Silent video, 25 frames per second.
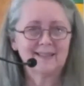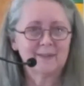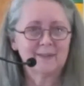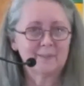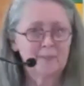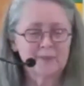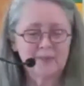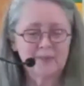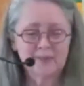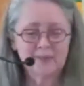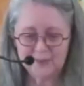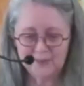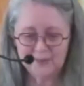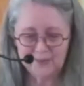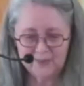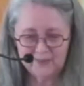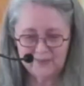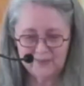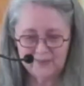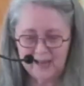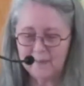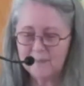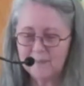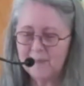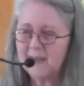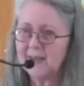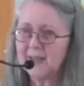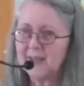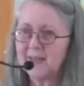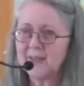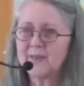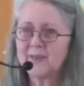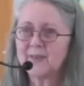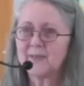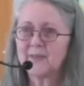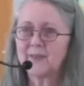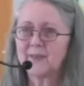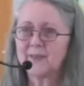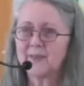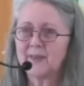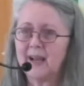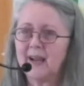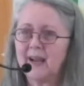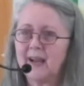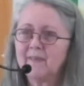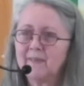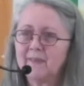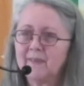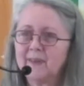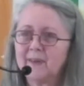the pursuit of happiness for
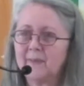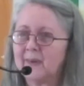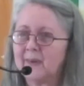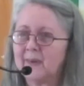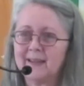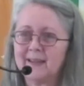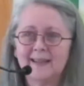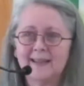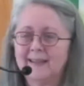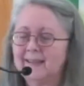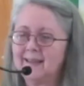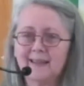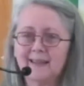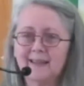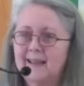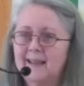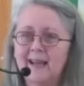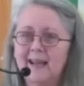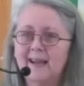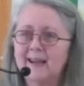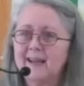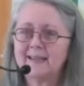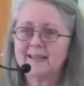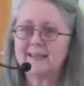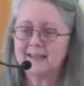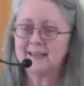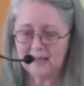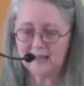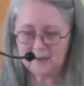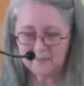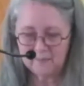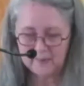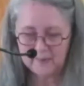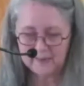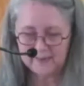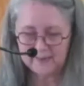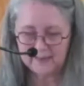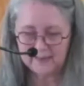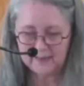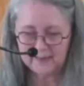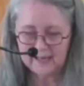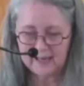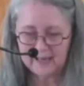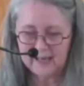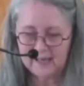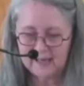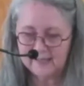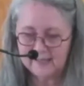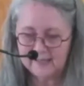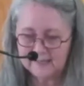everyone, and that has not been the
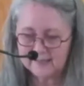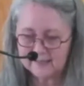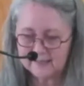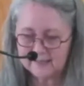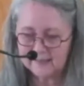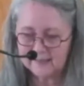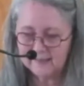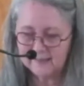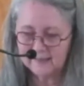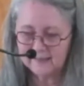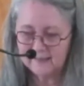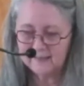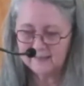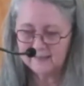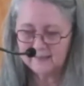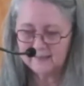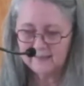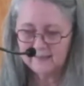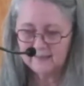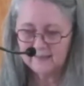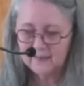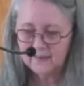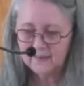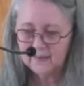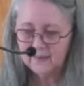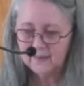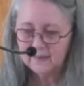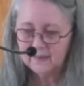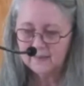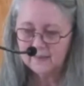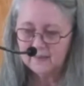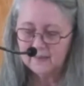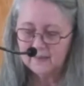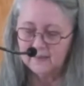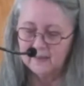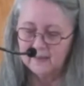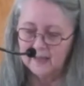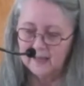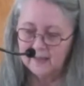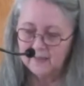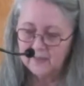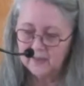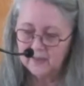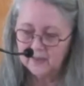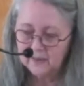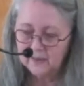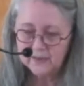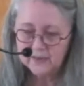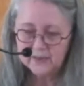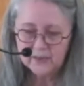case. And
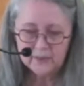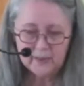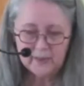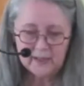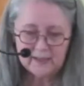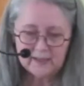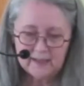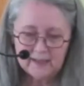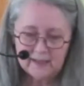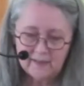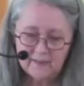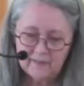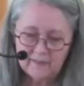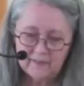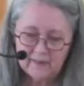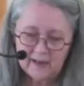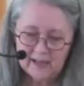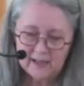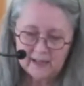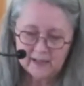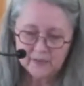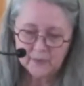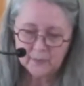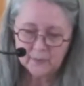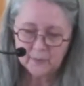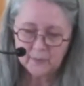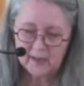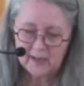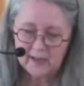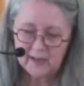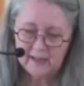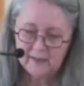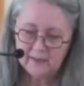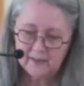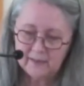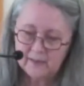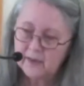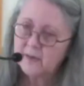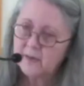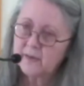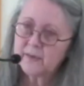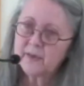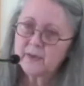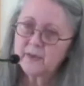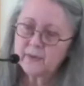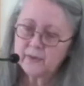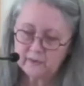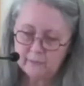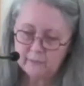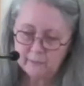those who identify as white,
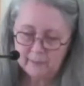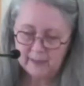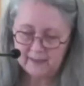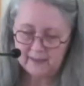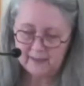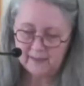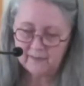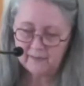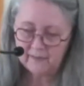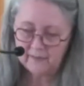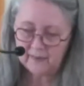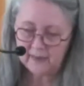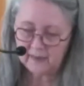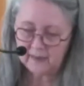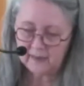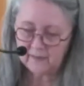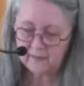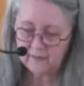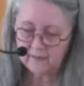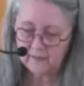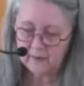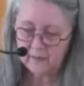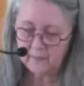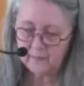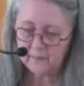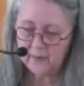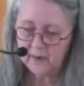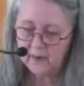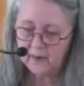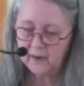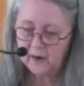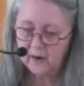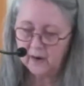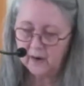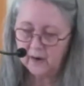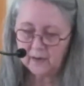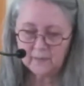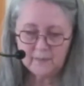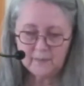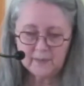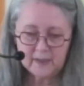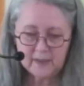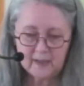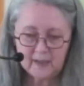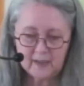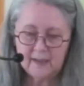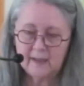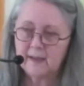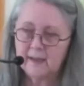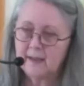those who have benefited from harm
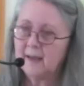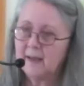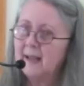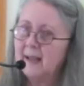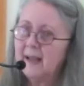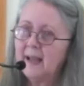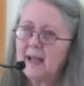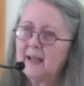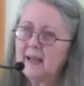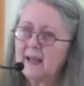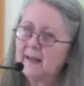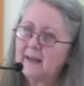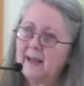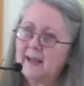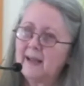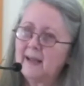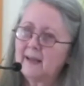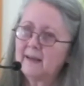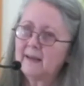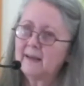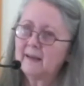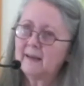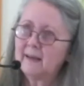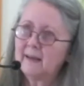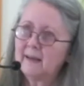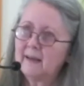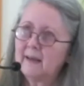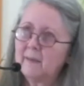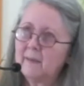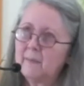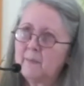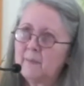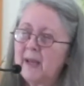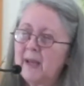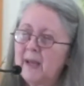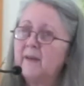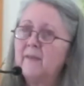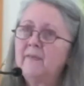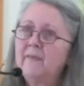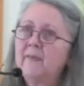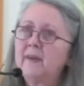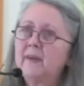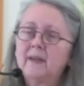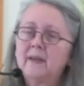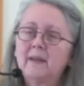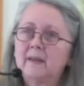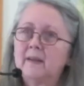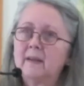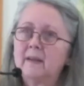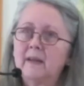done, and, and
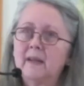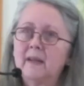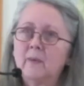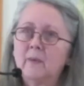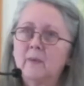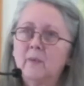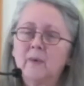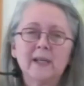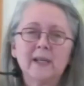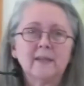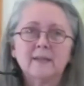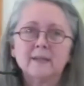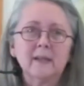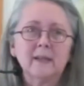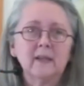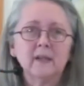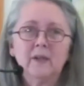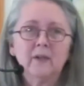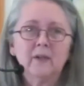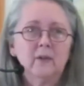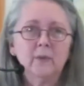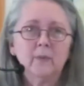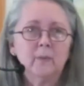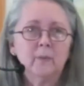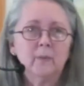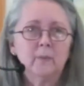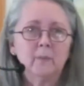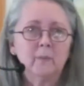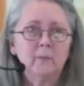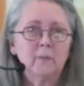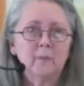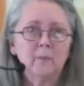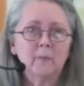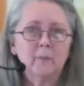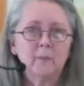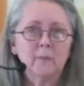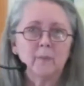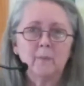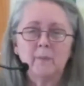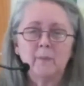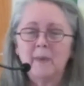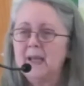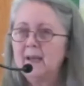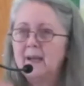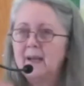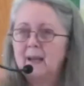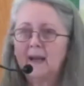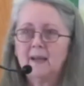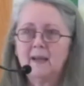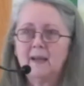benefited in ways that you
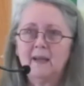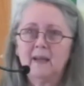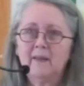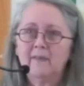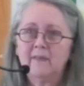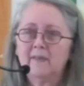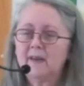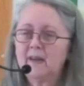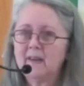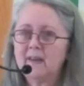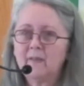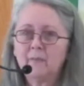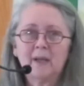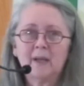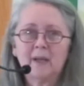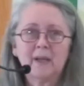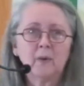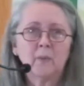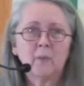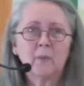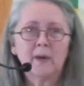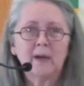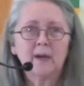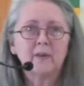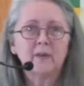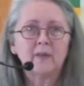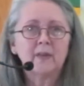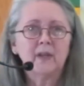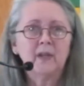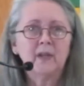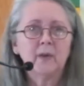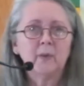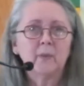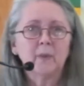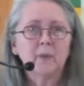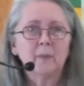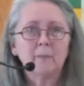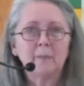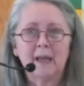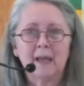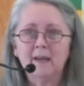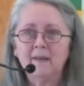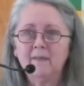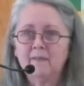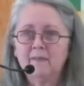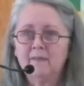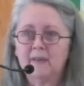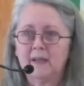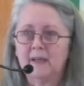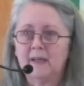may not even have been aware that you were
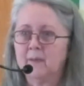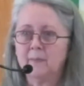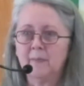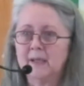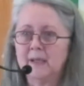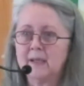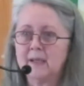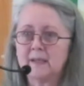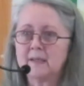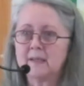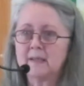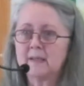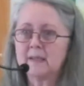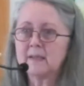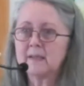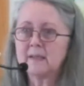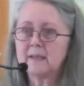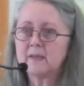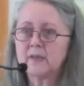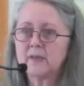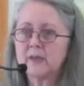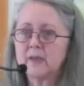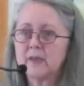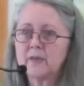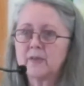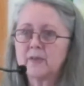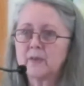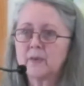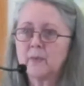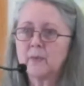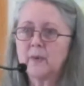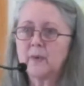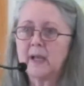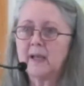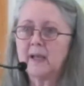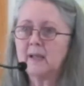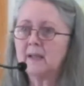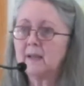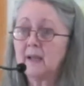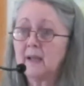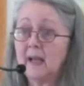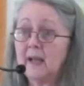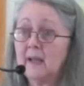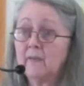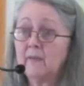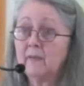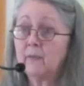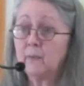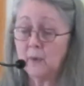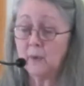benefiting because this is just the way
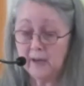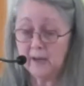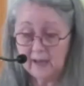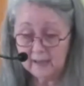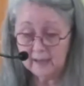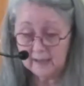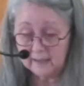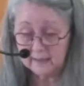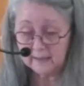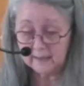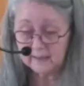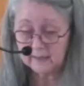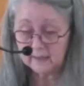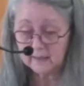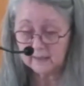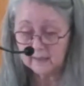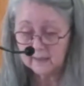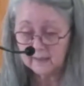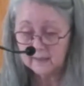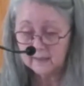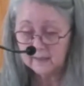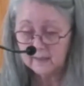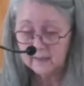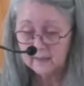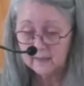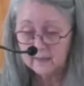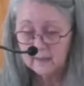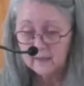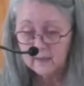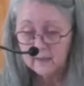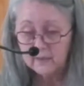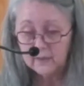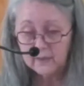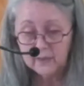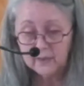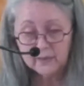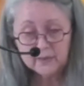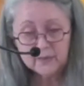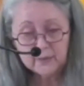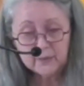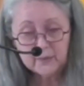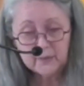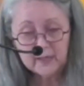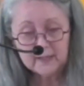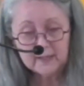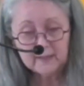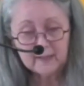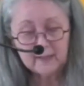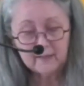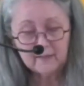life was. Those who
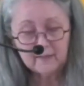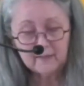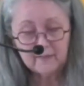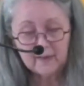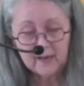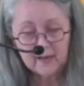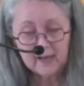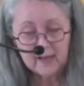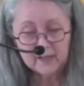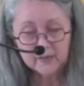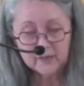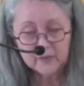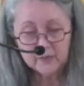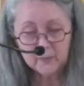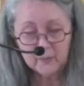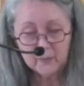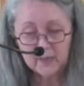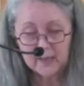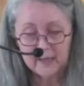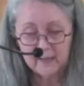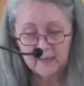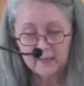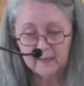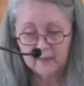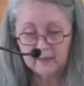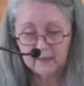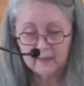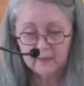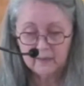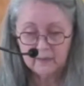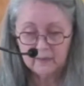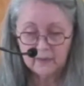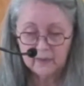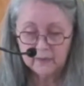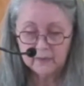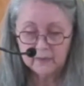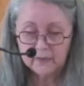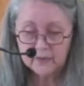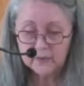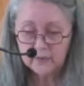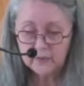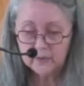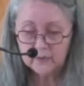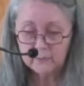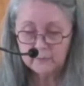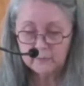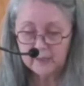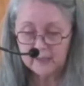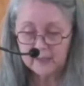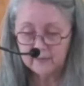identify as white, those who
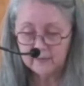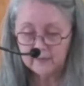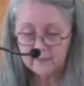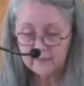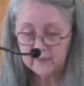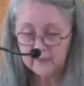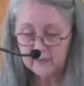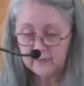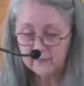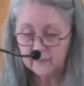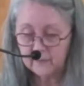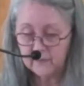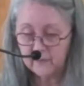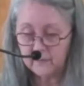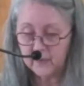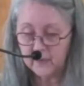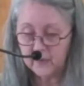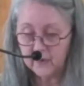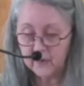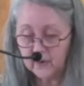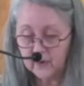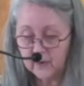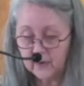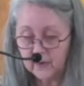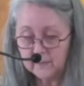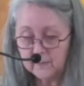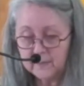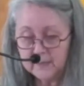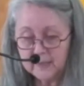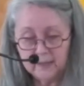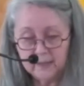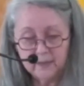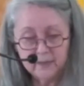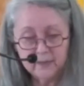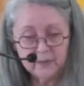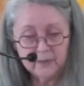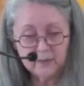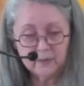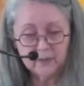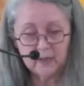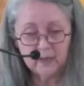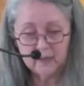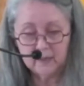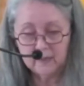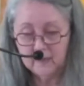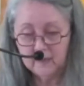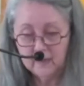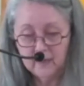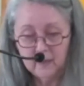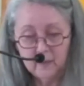have benefited from the harm done to our